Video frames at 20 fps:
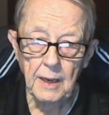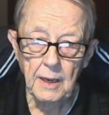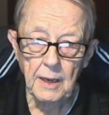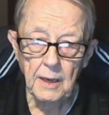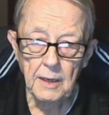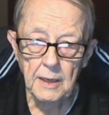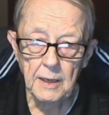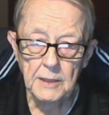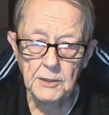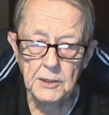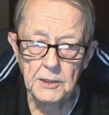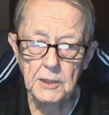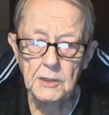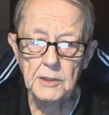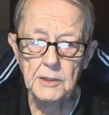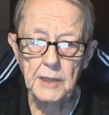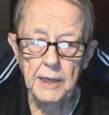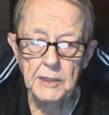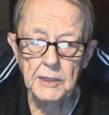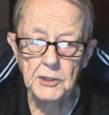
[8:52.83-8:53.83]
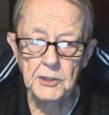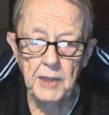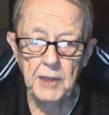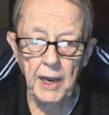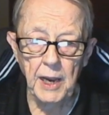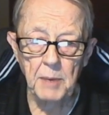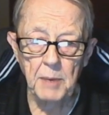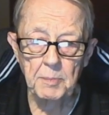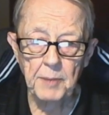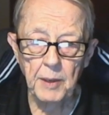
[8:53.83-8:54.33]
This is a
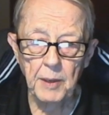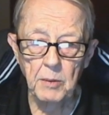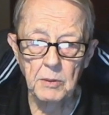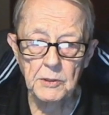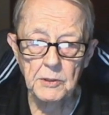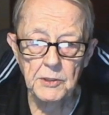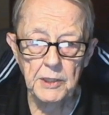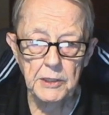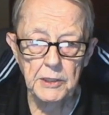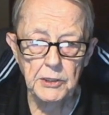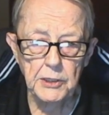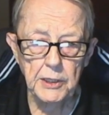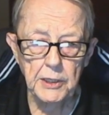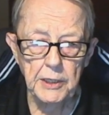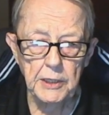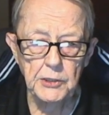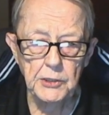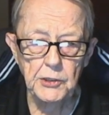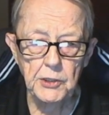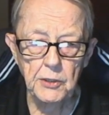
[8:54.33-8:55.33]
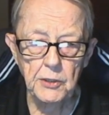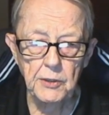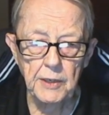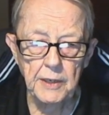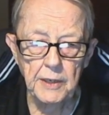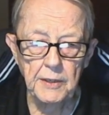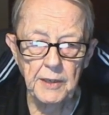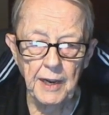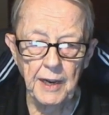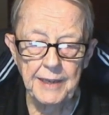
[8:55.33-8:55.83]
stamp that was is issued
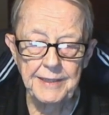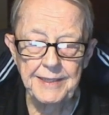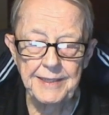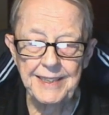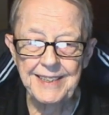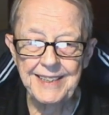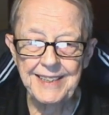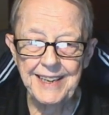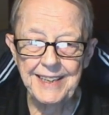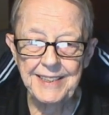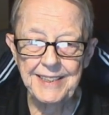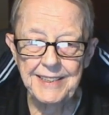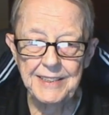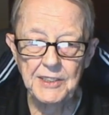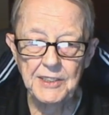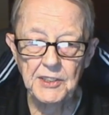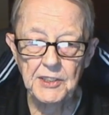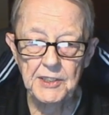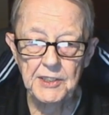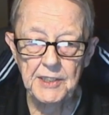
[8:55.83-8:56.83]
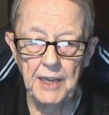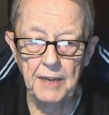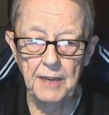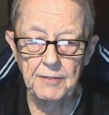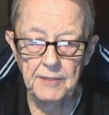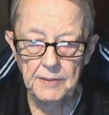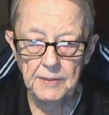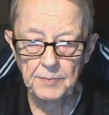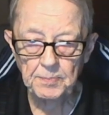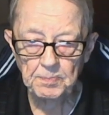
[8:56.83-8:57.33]
in
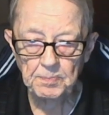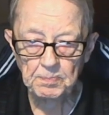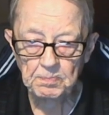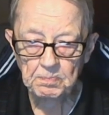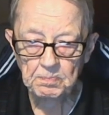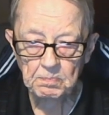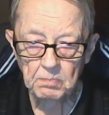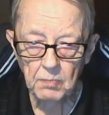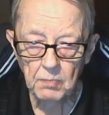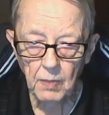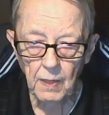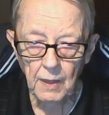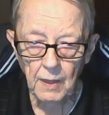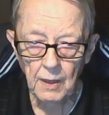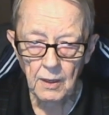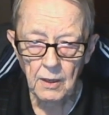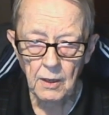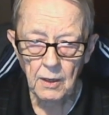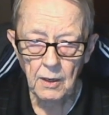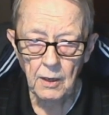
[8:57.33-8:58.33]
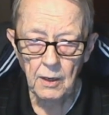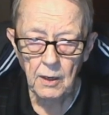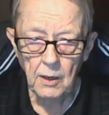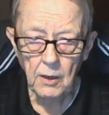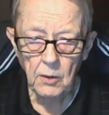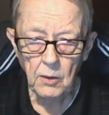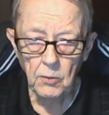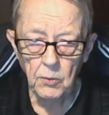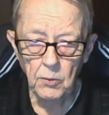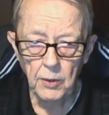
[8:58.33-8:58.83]
1987
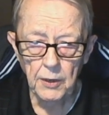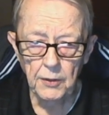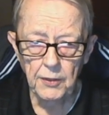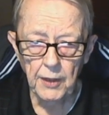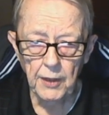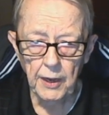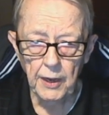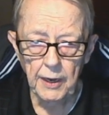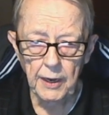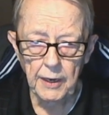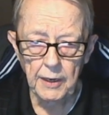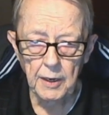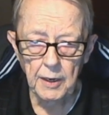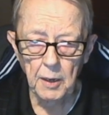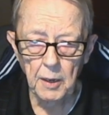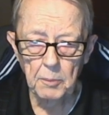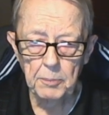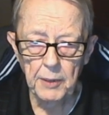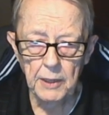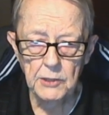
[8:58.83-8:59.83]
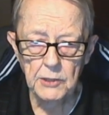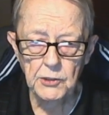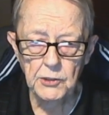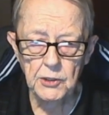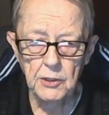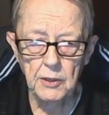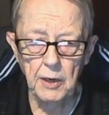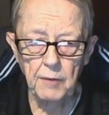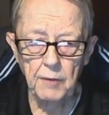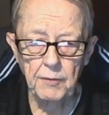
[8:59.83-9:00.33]
with a uh,
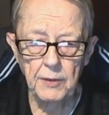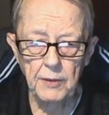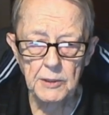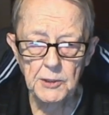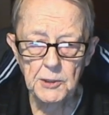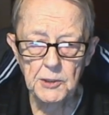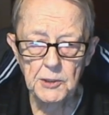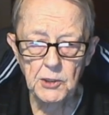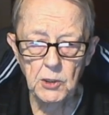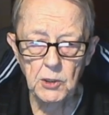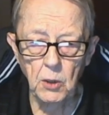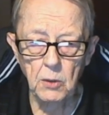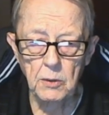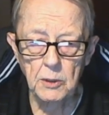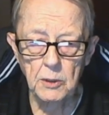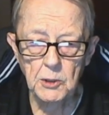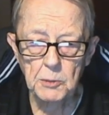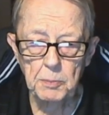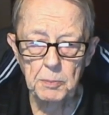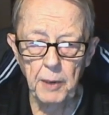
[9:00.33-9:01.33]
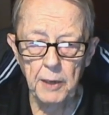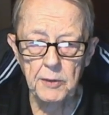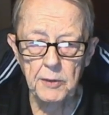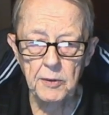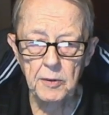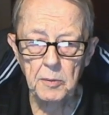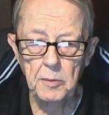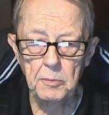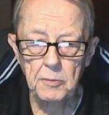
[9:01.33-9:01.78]
picture of the solar spectrum